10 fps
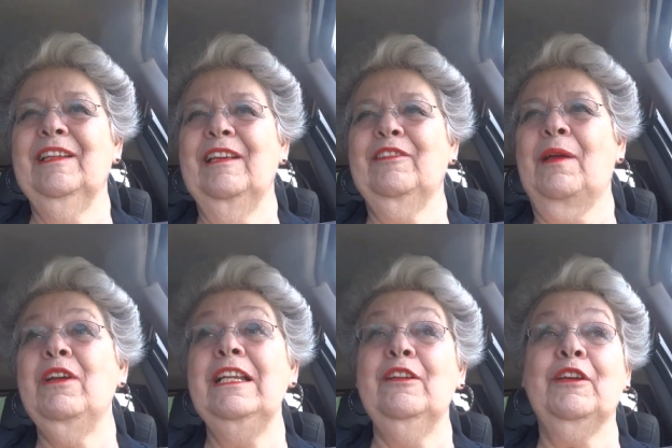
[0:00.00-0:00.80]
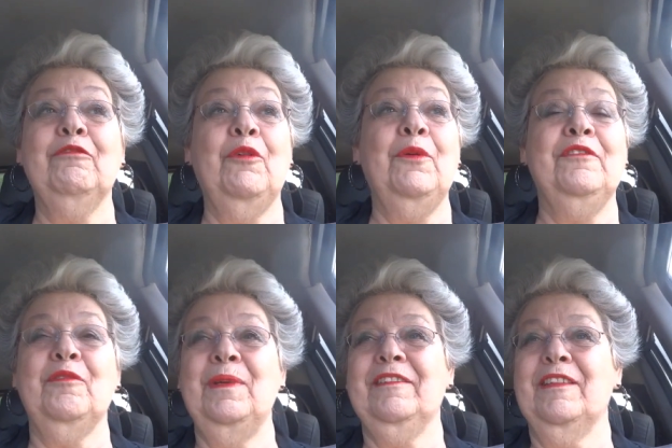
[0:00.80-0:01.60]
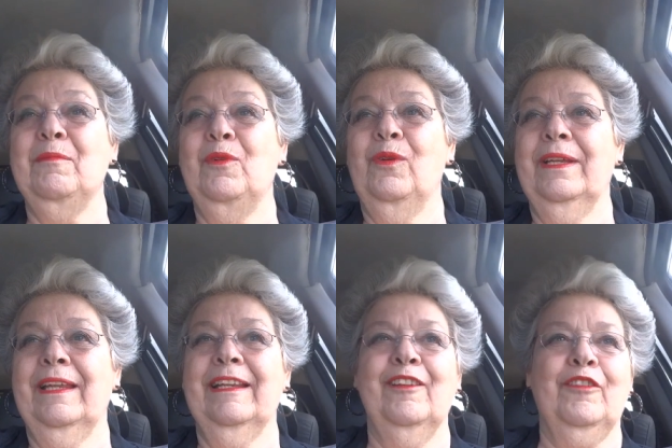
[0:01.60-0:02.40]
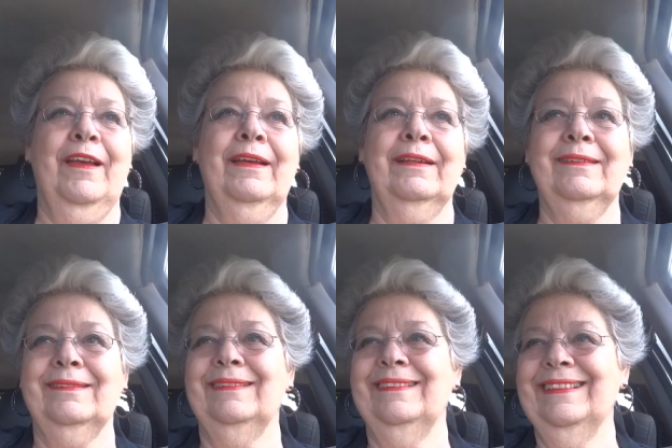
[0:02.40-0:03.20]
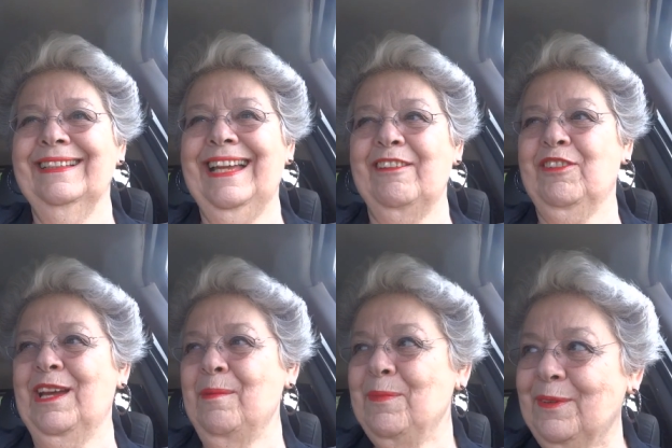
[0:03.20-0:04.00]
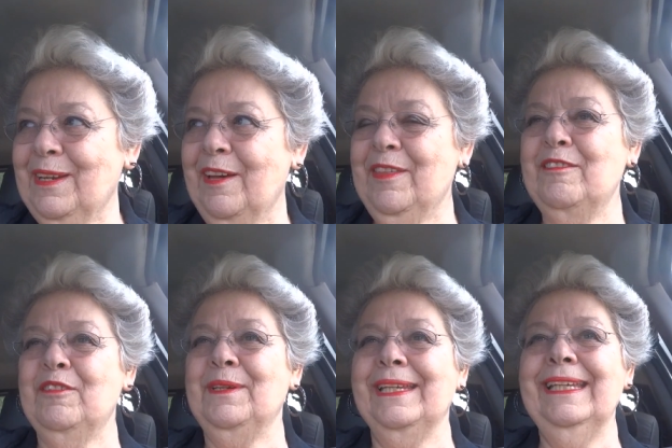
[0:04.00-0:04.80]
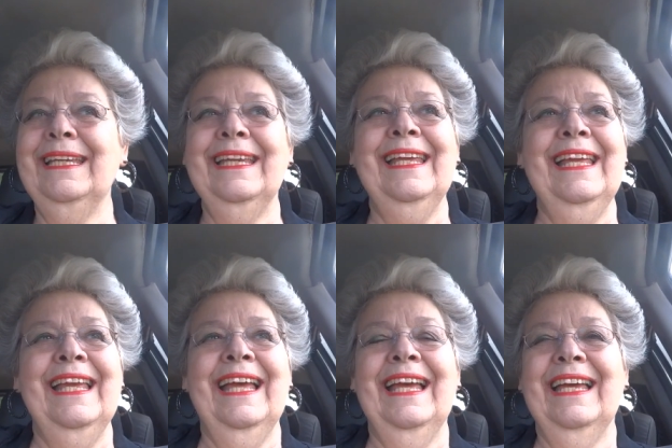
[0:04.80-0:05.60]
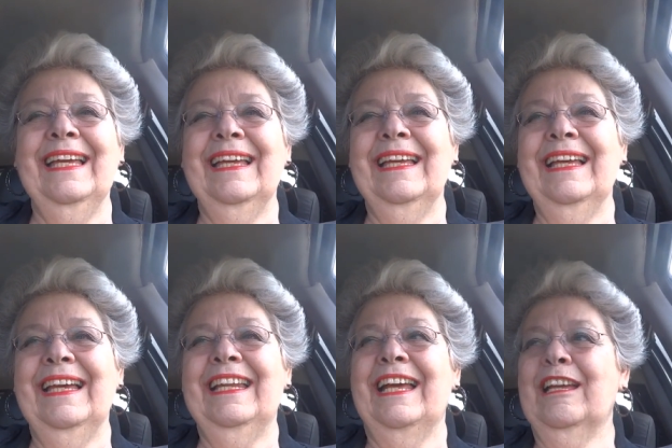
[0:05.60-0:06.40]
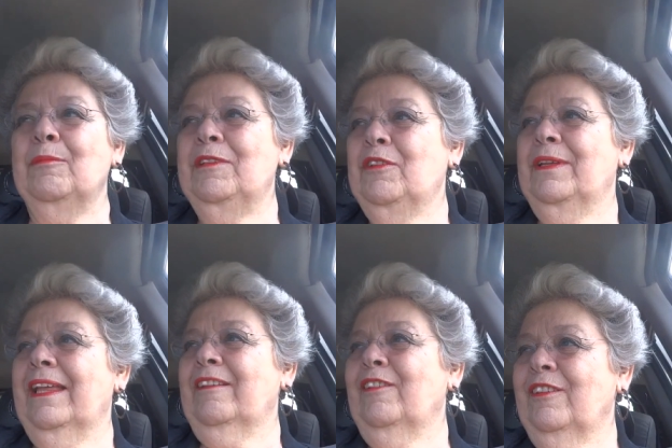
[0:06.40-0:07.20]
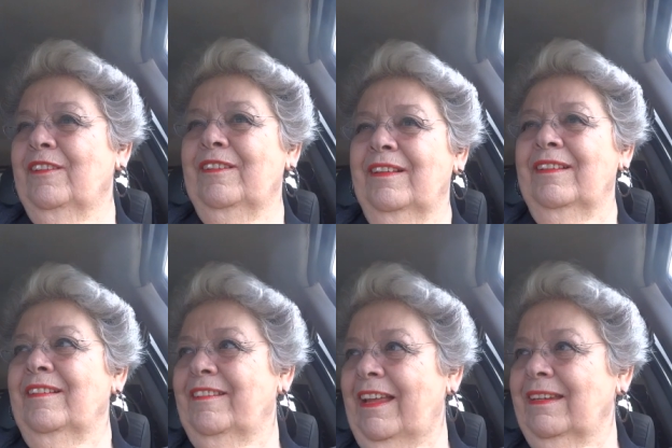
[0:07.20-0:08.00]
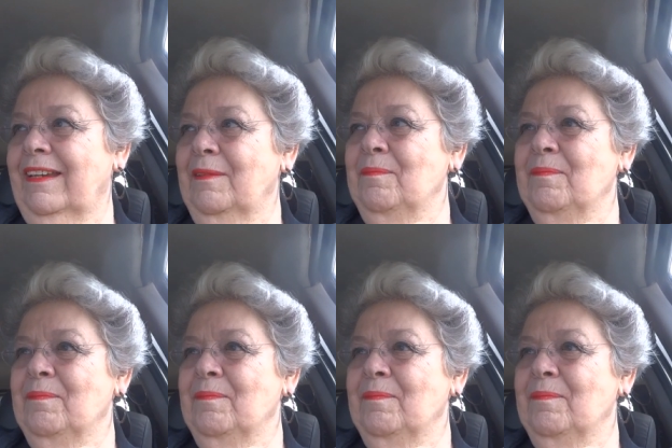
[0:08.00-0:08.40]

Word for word: so I'm really looking forward to meeting them all and getting lots of hugs and catching up on how they're doing. And I'm going to be doing that on Sunday.